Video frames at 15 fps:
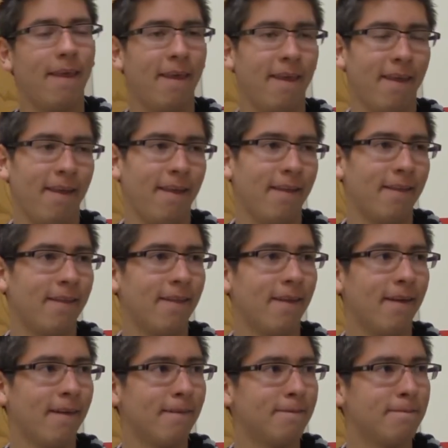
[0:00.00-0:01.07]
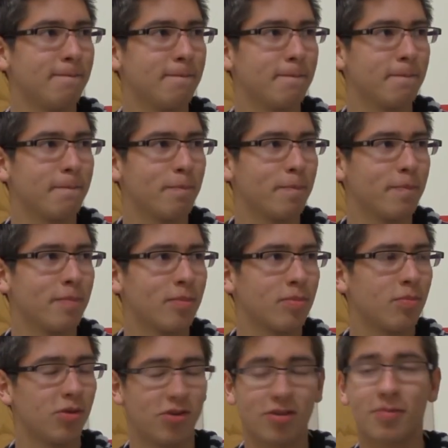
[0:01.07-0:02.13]
And um,
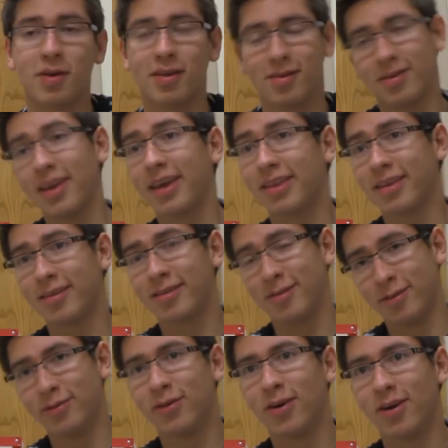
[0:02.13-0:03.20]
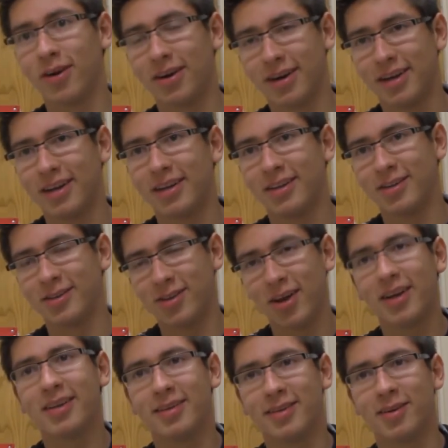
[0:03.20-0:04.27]
but just because you take things too far does
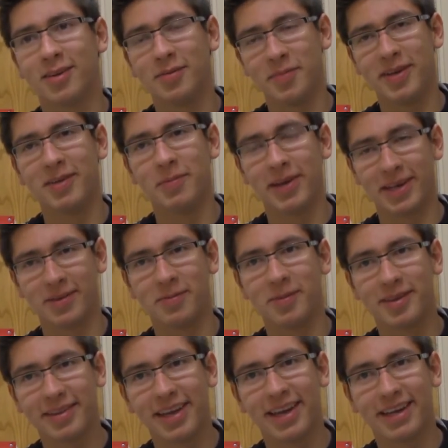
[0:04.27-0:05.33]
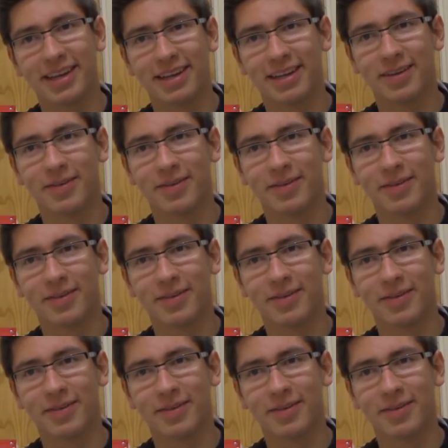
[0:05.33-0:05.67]
not necessarily mean you're making a mistake.